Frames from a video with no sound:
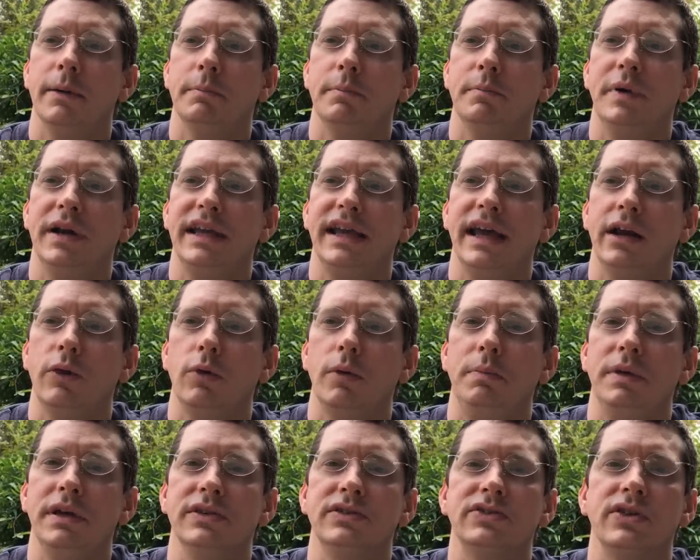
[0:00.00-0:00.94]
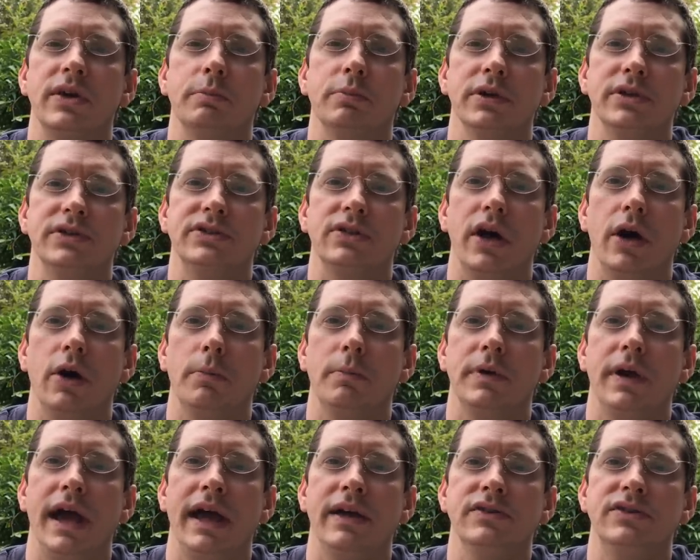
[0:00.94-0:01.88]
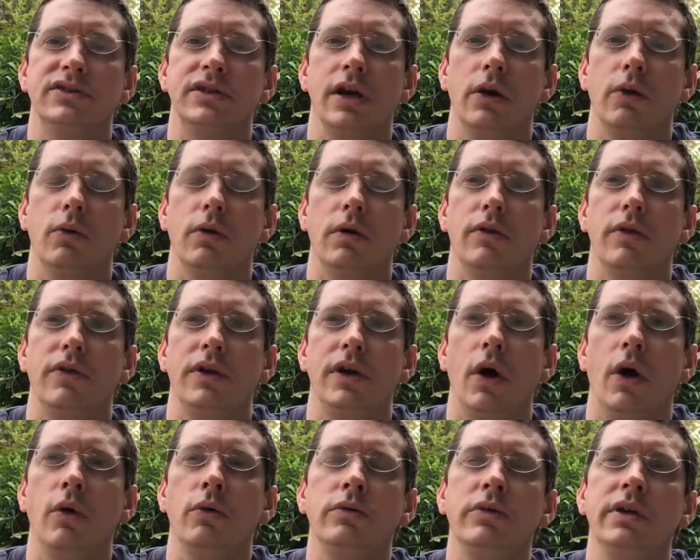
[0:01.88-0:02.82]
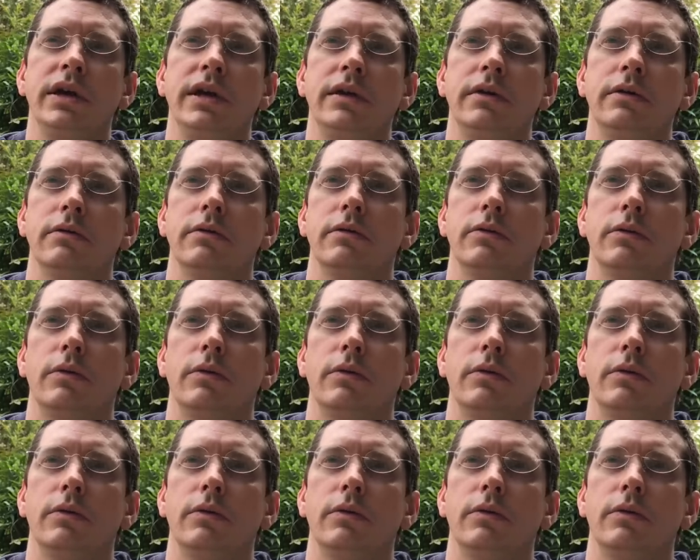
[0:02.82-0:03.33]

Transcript: But again, it would be a slippery slope. And so the only